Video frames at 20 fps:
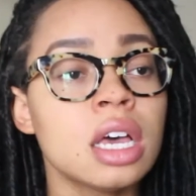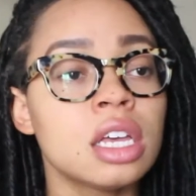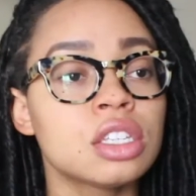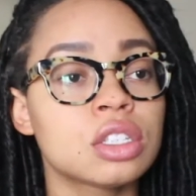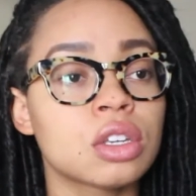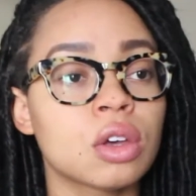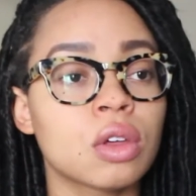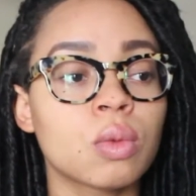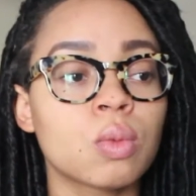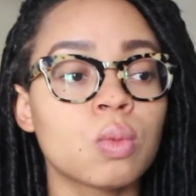
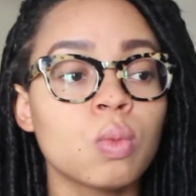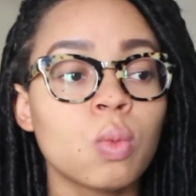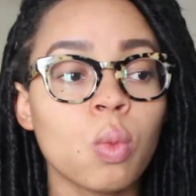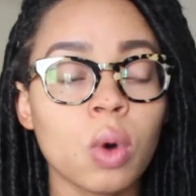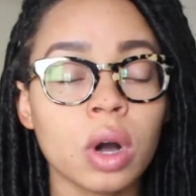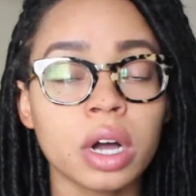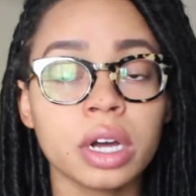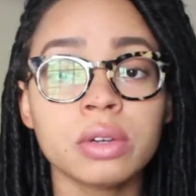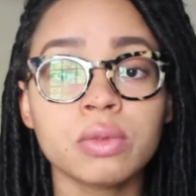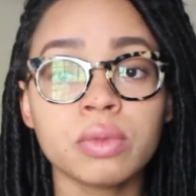So
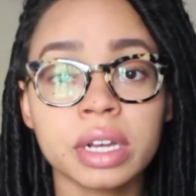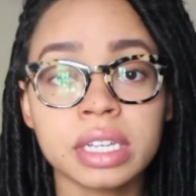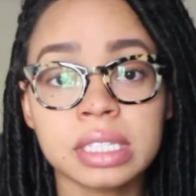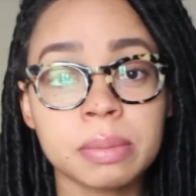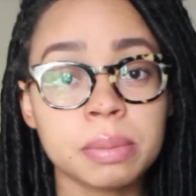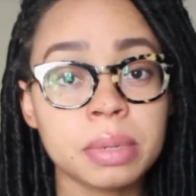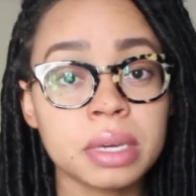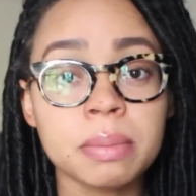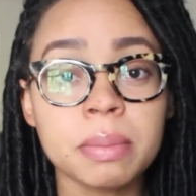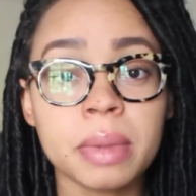one
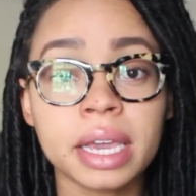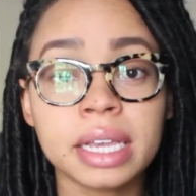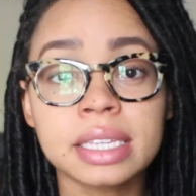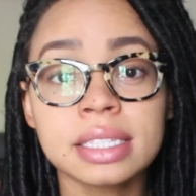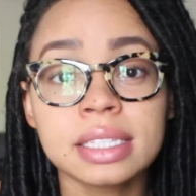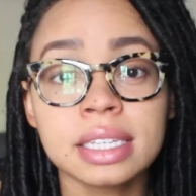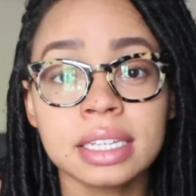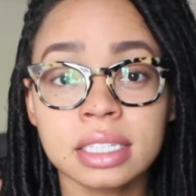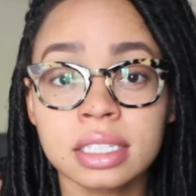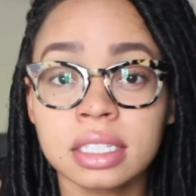recipe makes
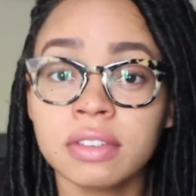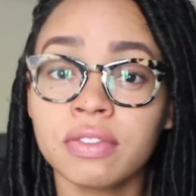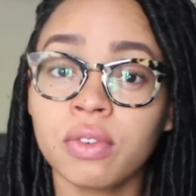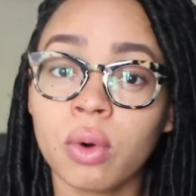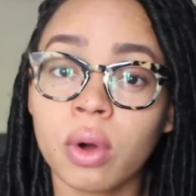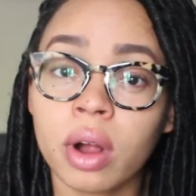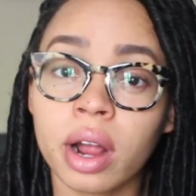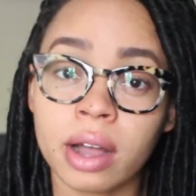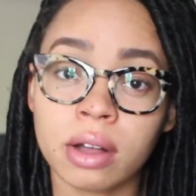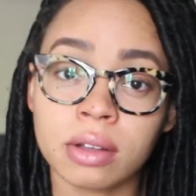
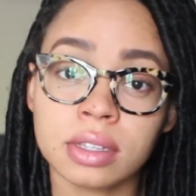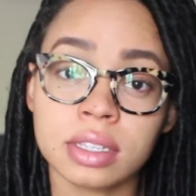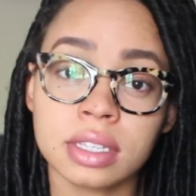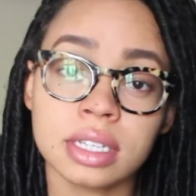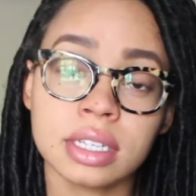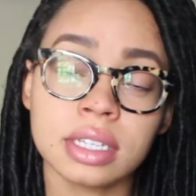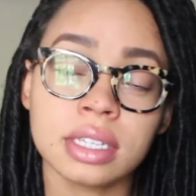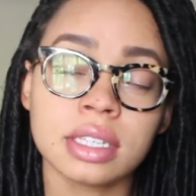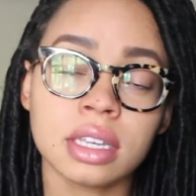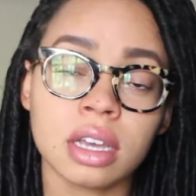64
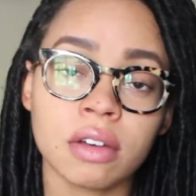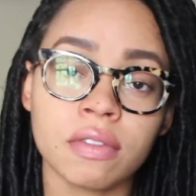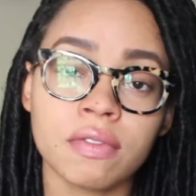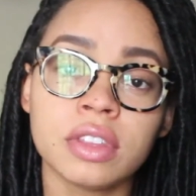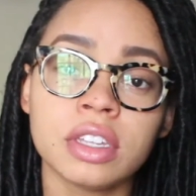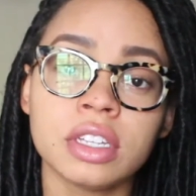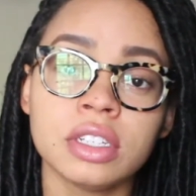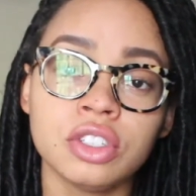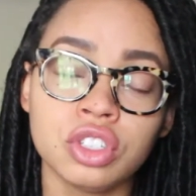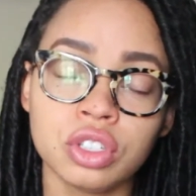ounces of
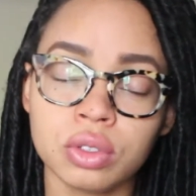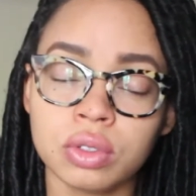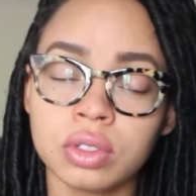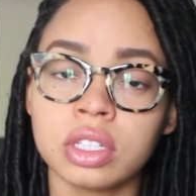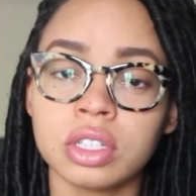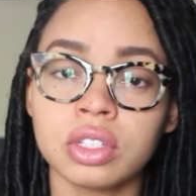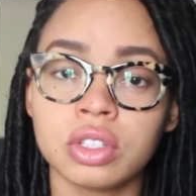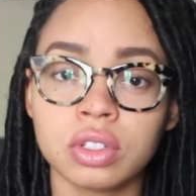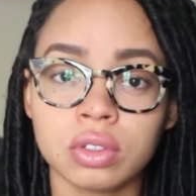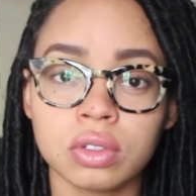the juice
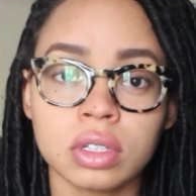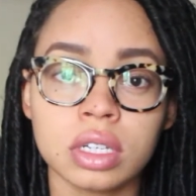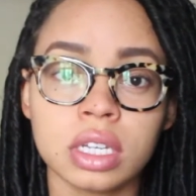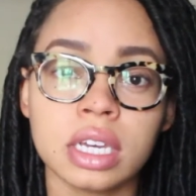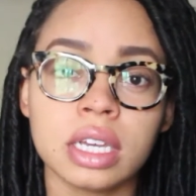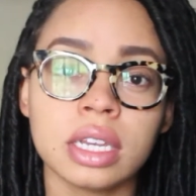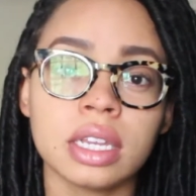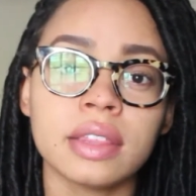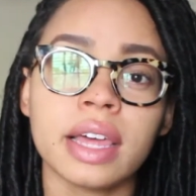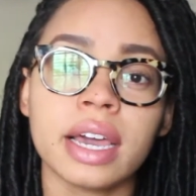that you'll
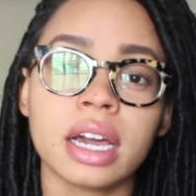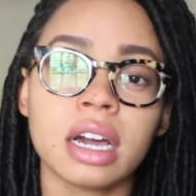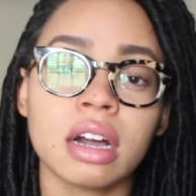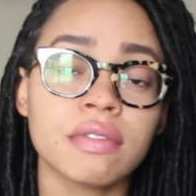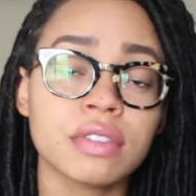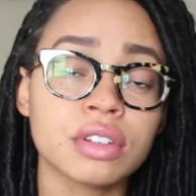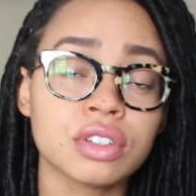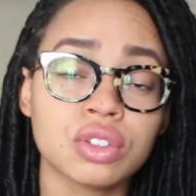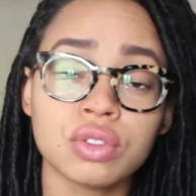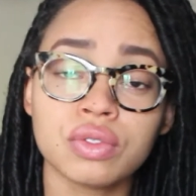need, and that
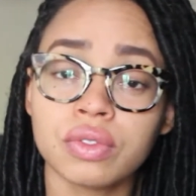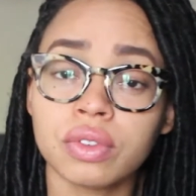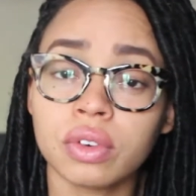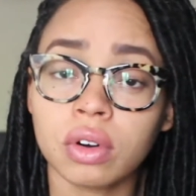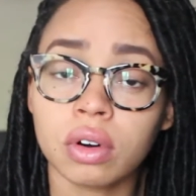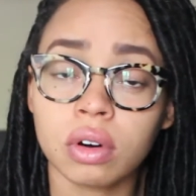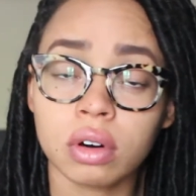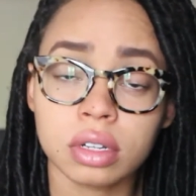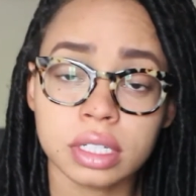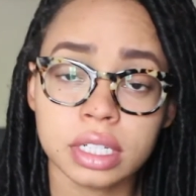covers you for
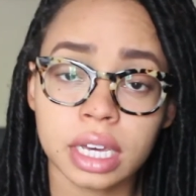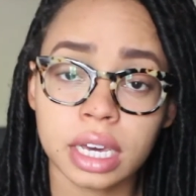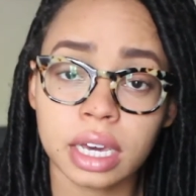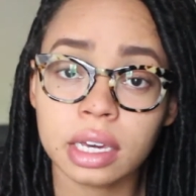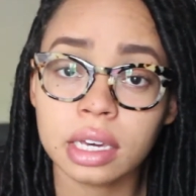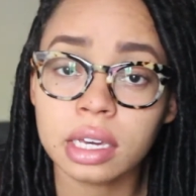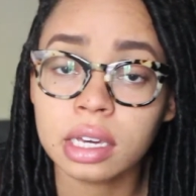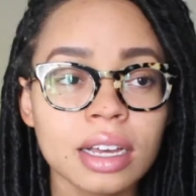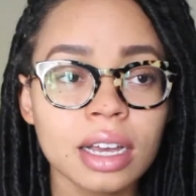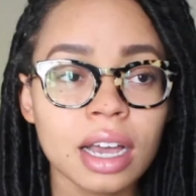all
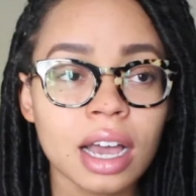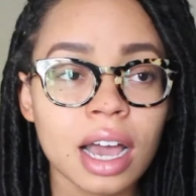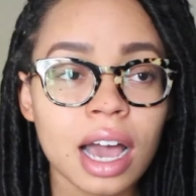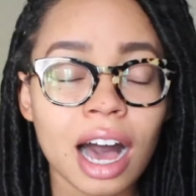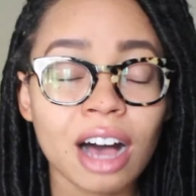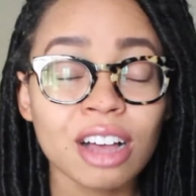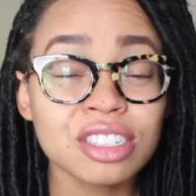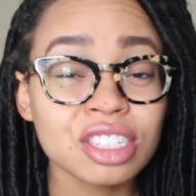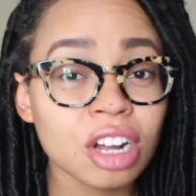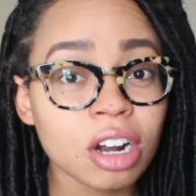day.
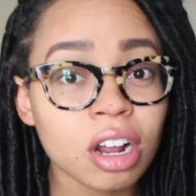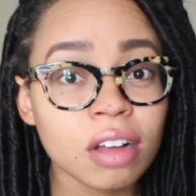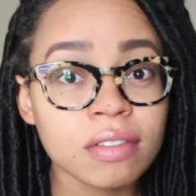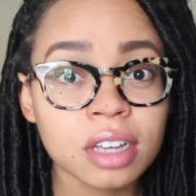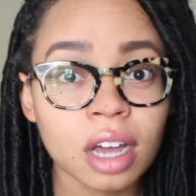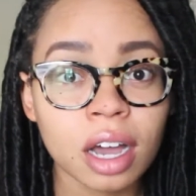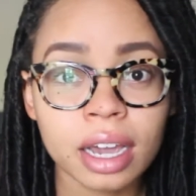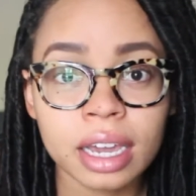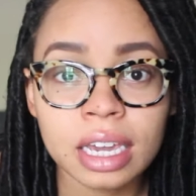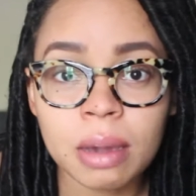I'll start off
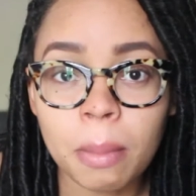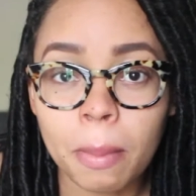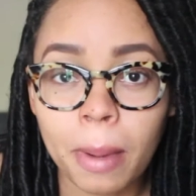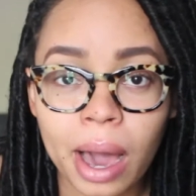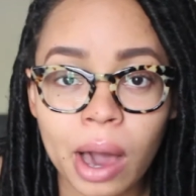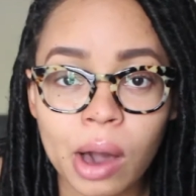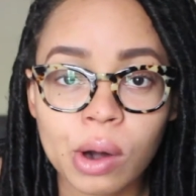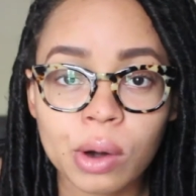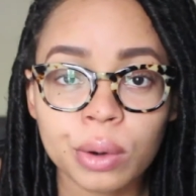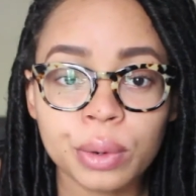talking
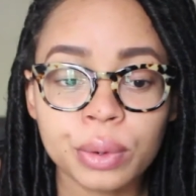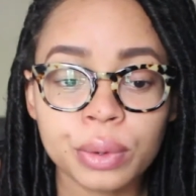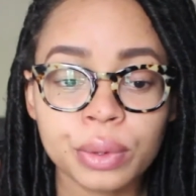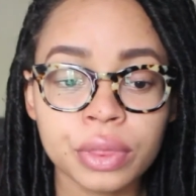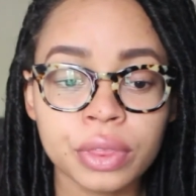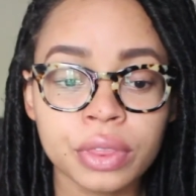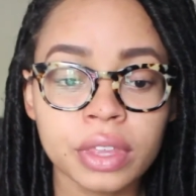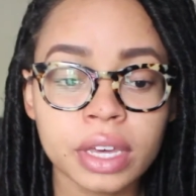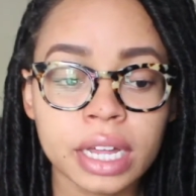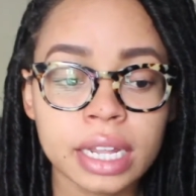about
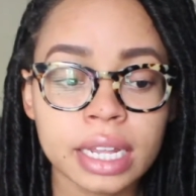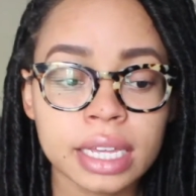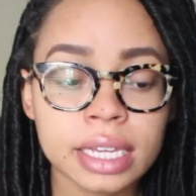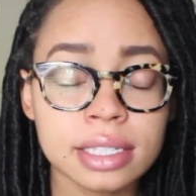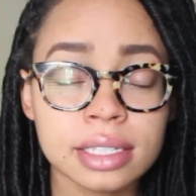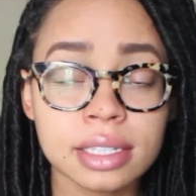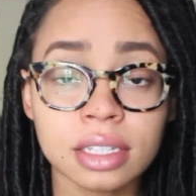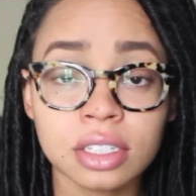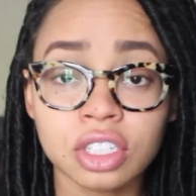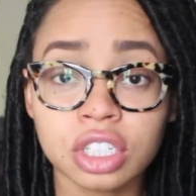the
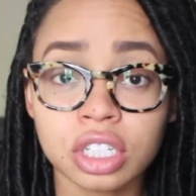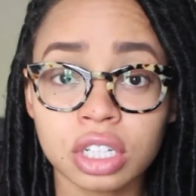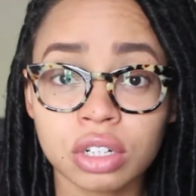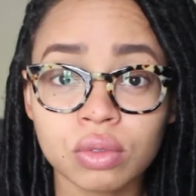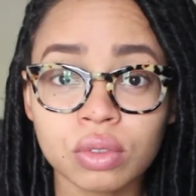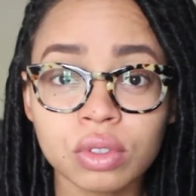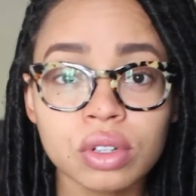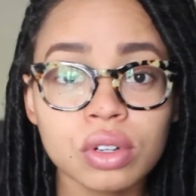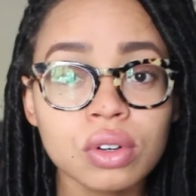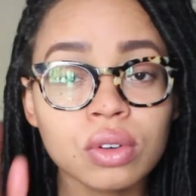cleanse in
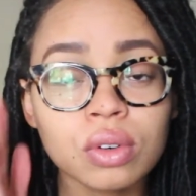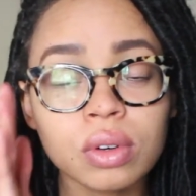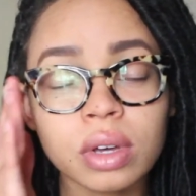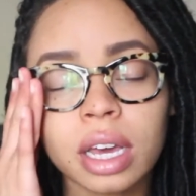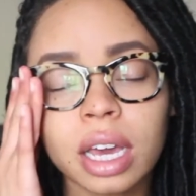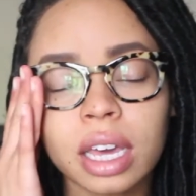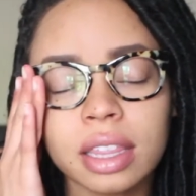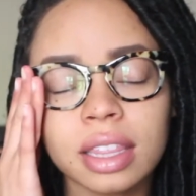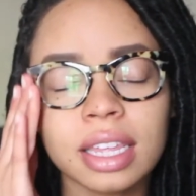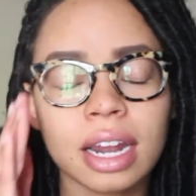general,
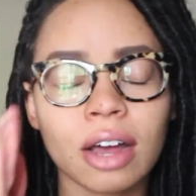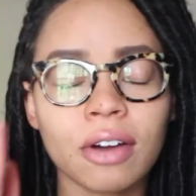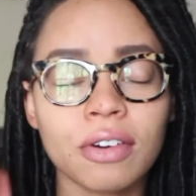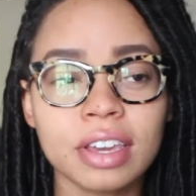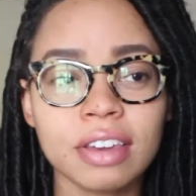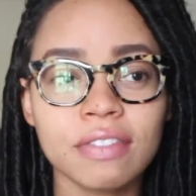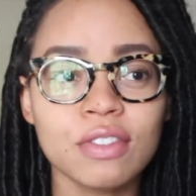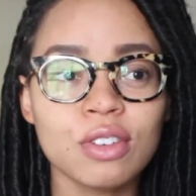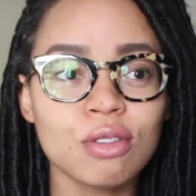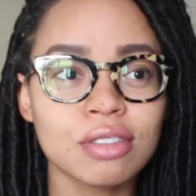then I'll
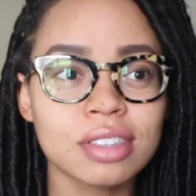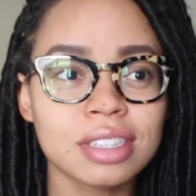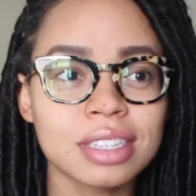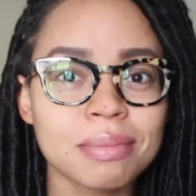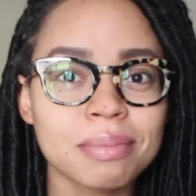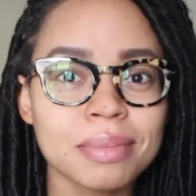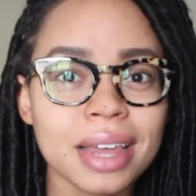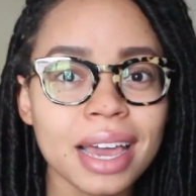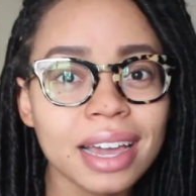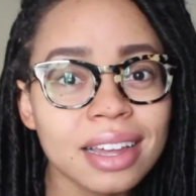give you
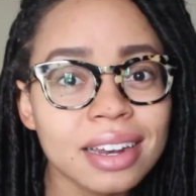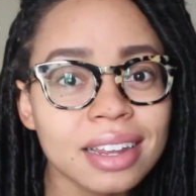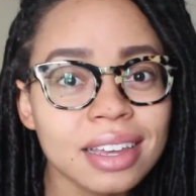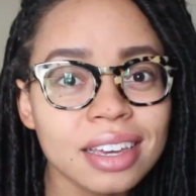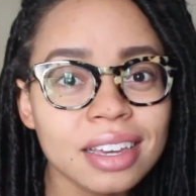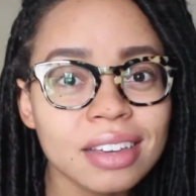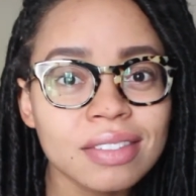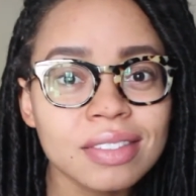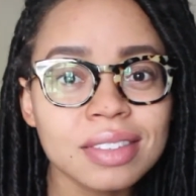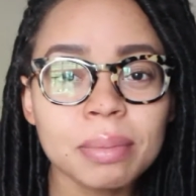some
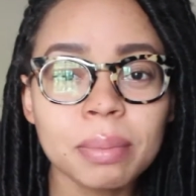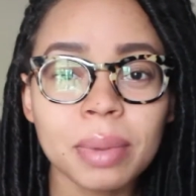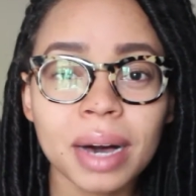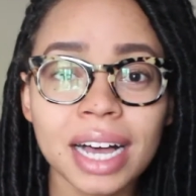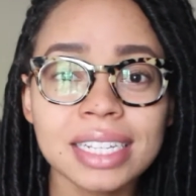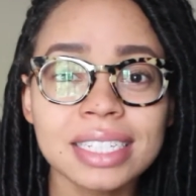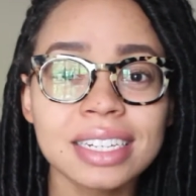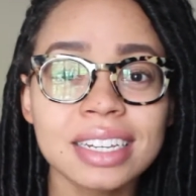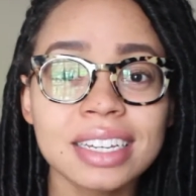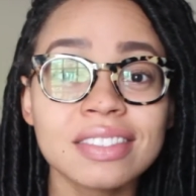negatives, some
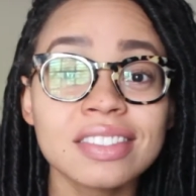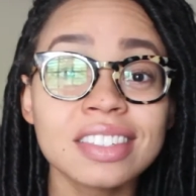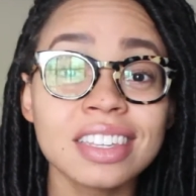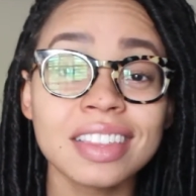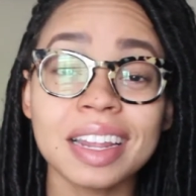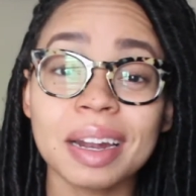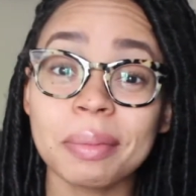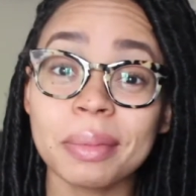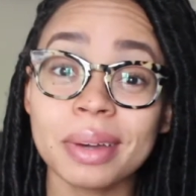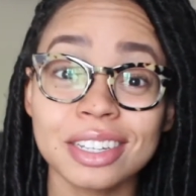positives, and
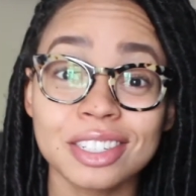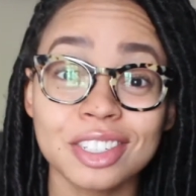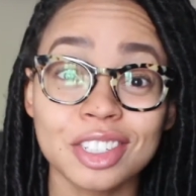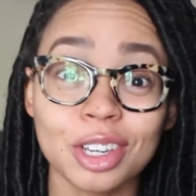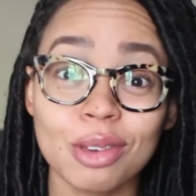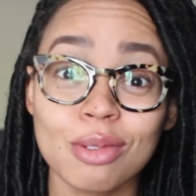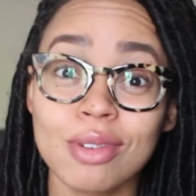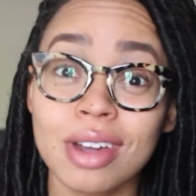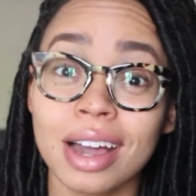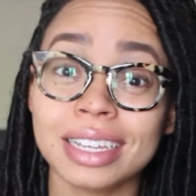then I'm going to show
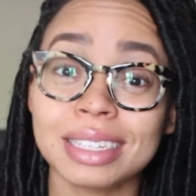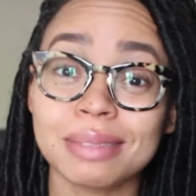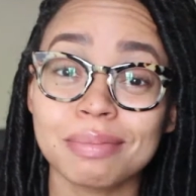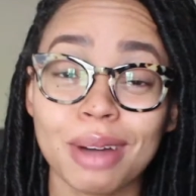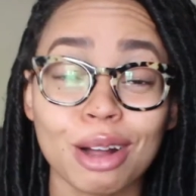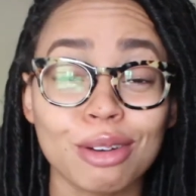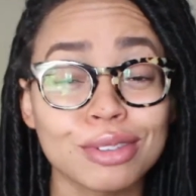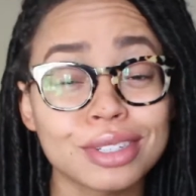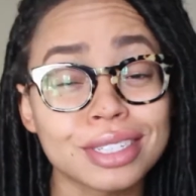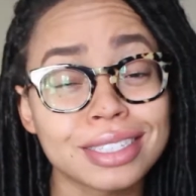you guys
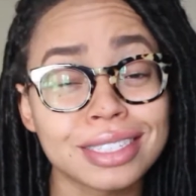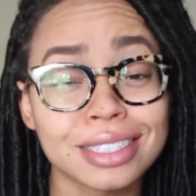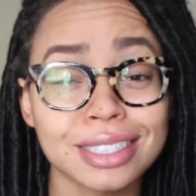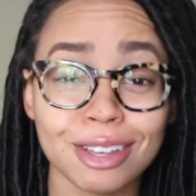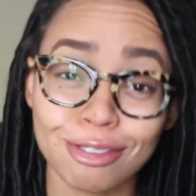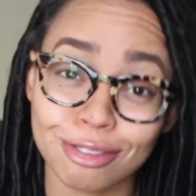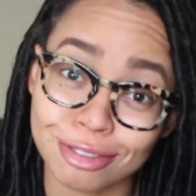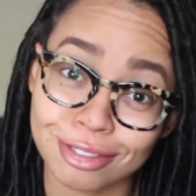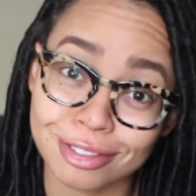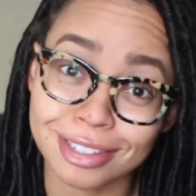my
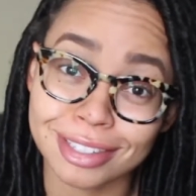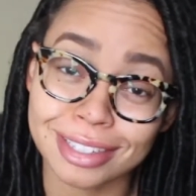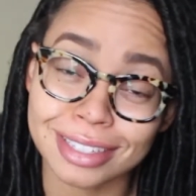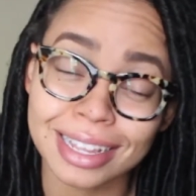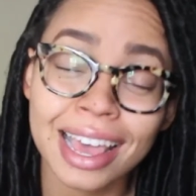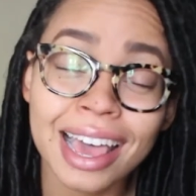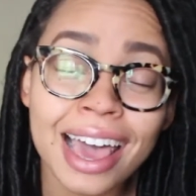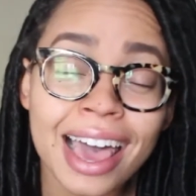results.